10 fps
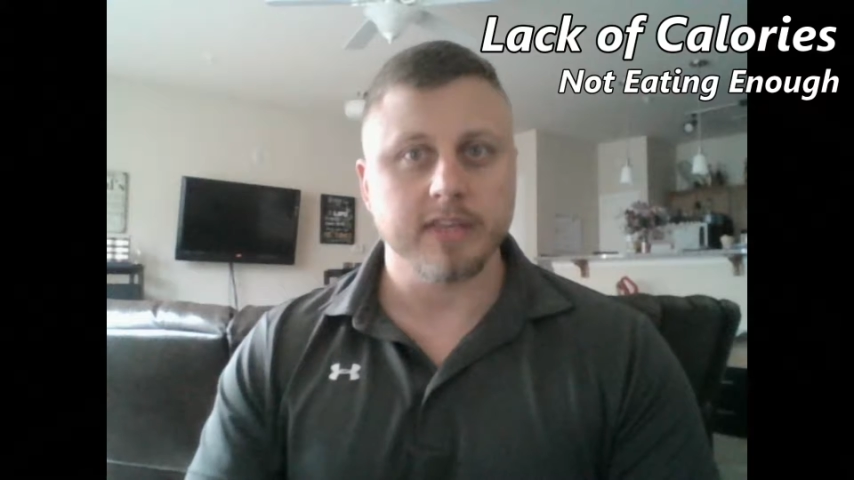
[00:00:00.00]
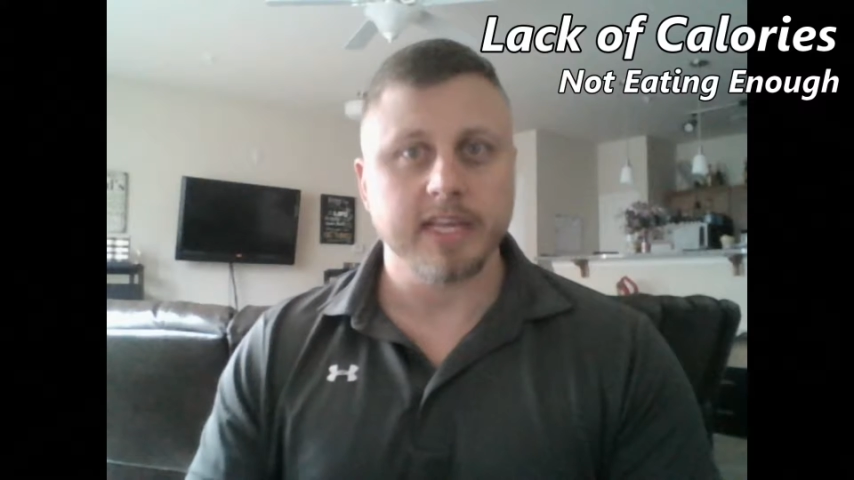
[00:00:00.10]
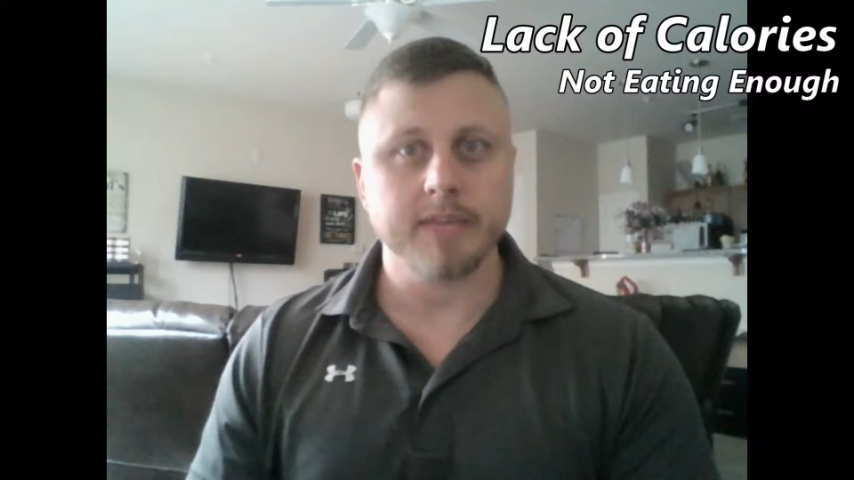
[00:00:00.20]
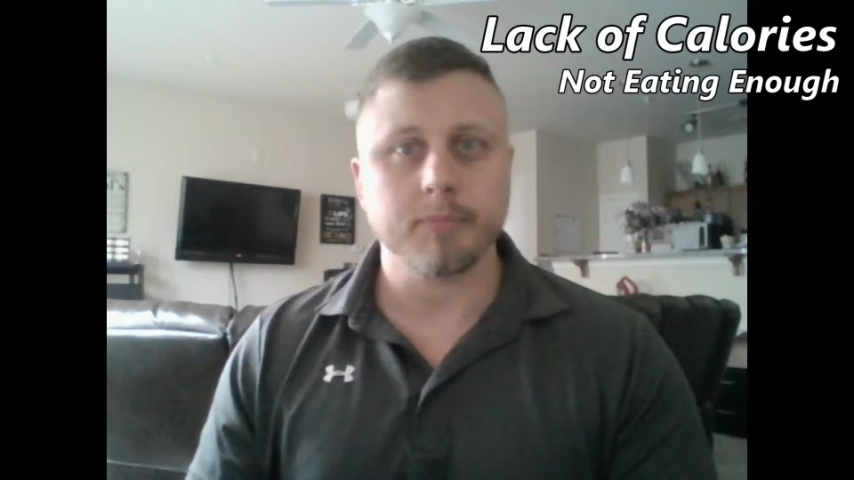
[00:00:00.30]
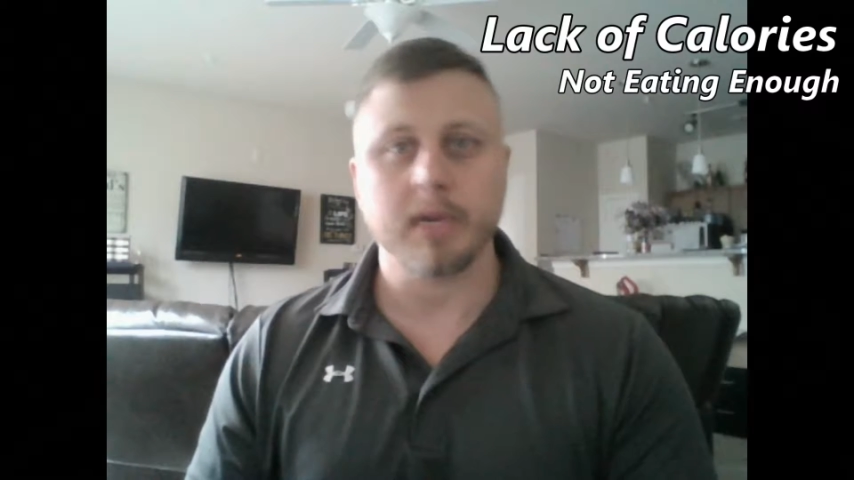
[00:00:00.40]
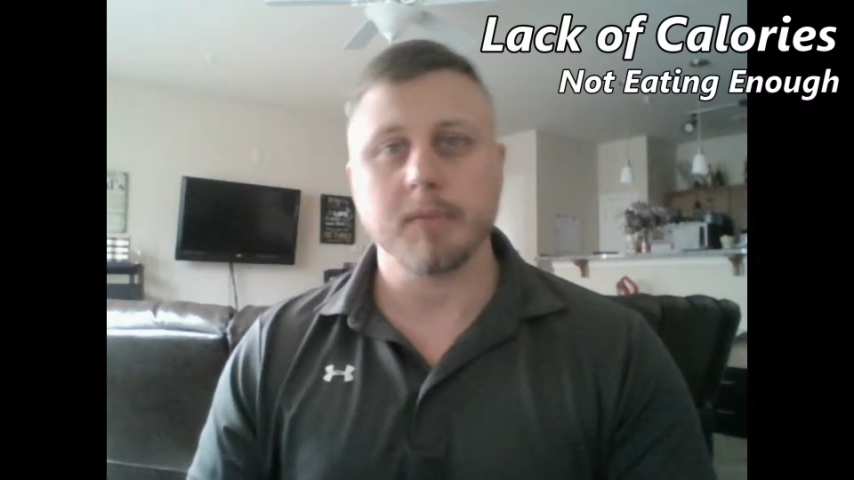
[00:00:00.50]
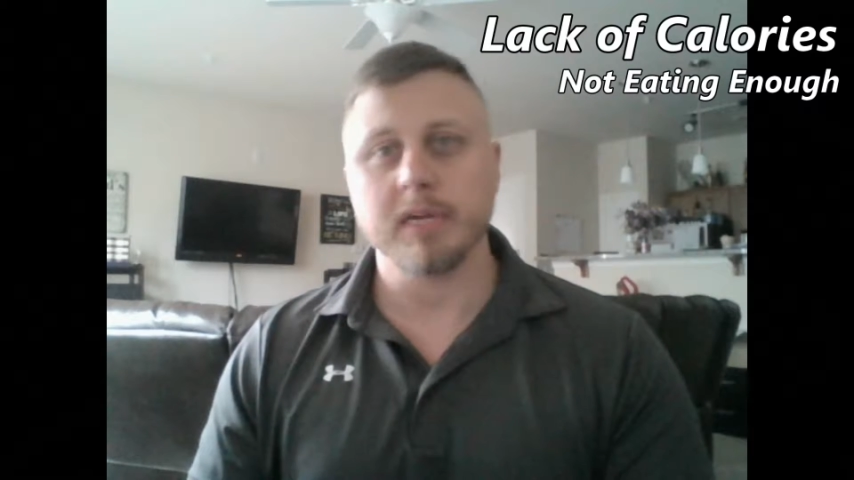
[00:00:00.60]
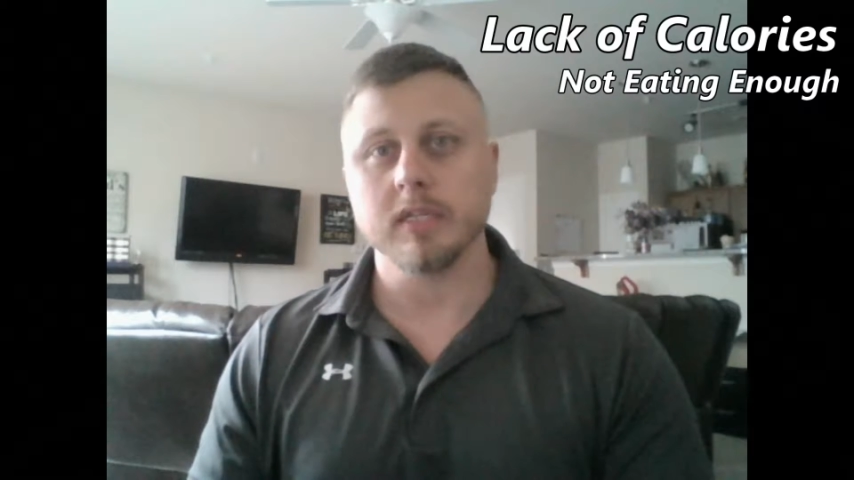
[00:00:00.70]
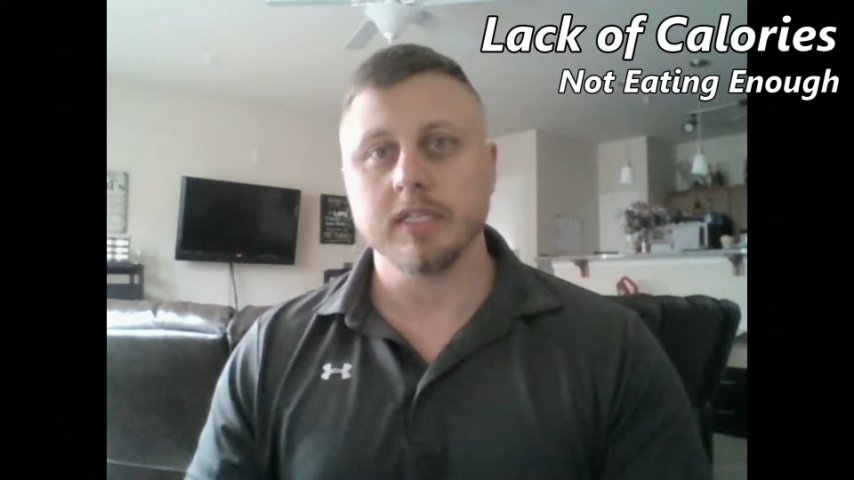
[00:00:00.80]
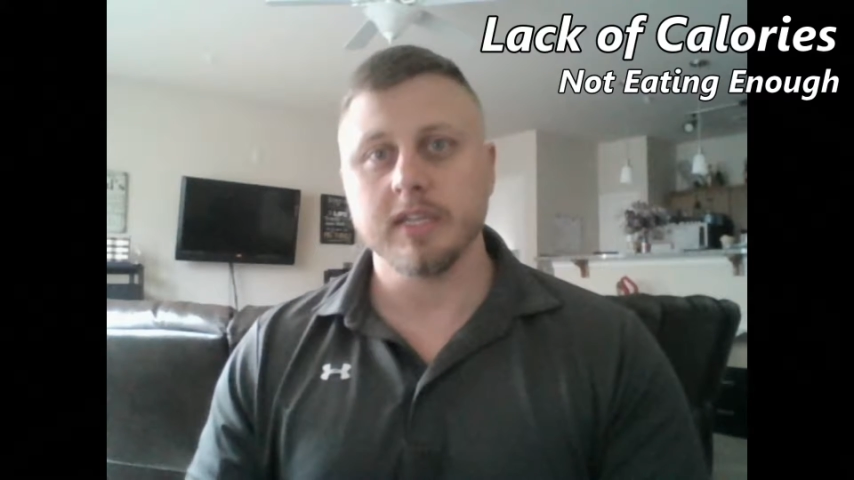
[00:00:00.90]
and that
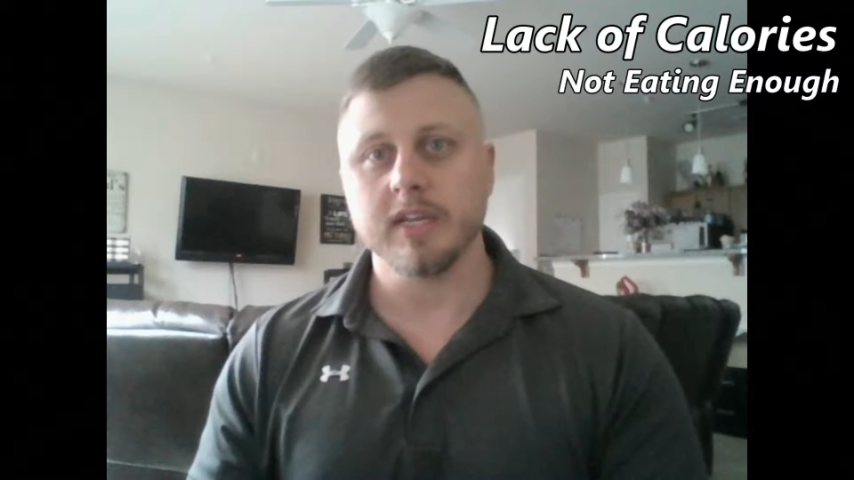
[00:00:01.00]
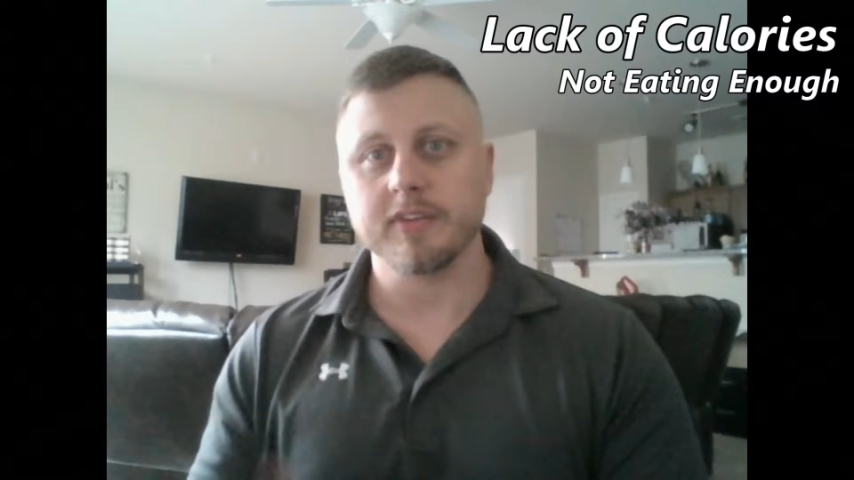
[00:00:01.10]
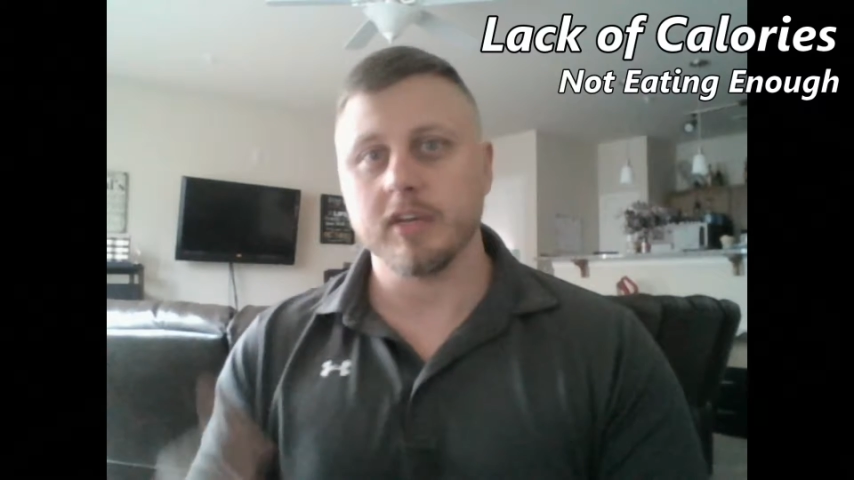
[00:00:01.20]
primarily does